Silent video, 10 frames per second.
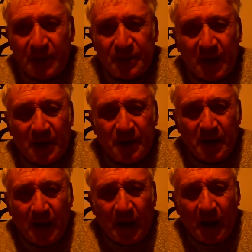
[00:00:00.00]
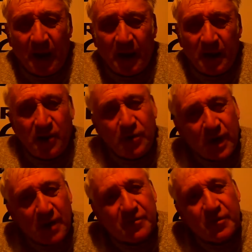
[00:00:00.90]
that, you'd
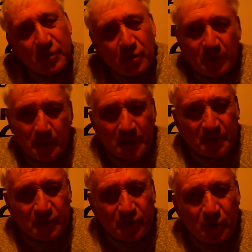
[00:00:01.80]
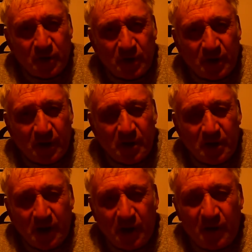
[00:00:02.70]
have to do what I'm after showing you there.
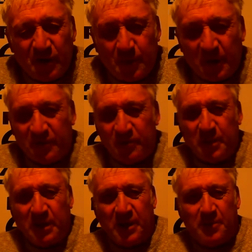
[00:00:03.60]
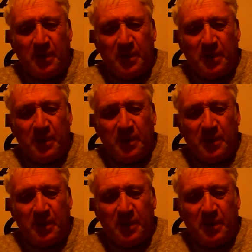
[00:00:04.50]
Increase prices by 8